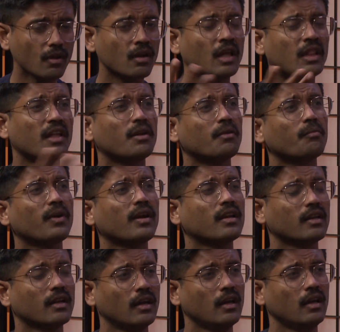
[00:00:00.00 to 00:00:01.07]
and then
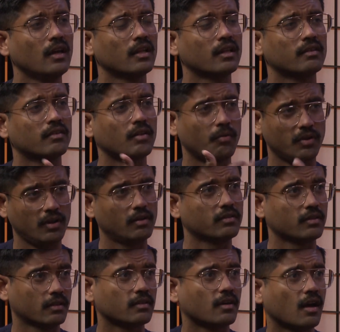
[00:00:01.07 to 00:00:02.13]
when someone else
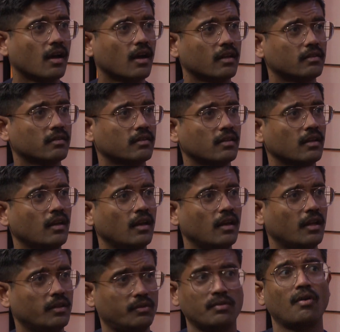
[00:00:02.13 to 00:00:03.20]
gets cast,
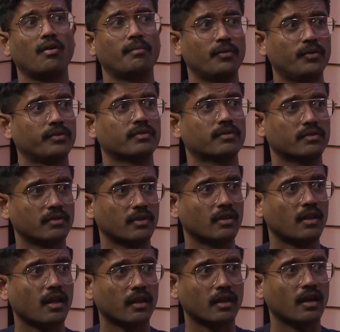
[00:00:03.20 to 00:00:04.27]
it's almost
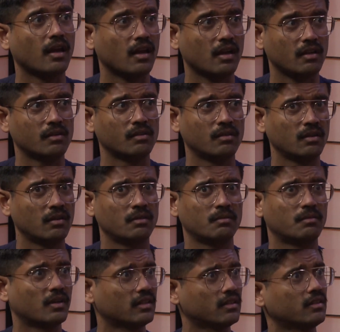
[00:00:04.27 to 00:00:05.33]
like a
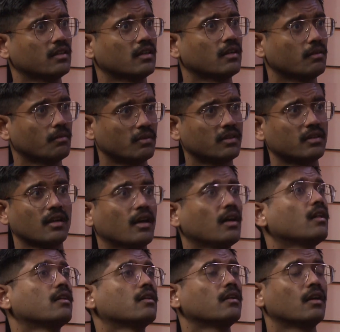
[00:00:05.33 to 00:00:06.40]
what the
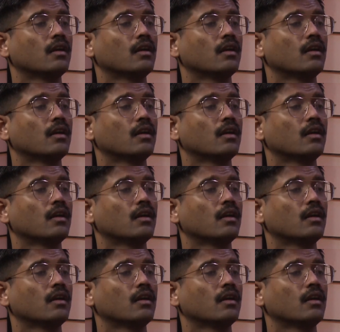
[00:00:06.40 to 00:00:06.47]
hell.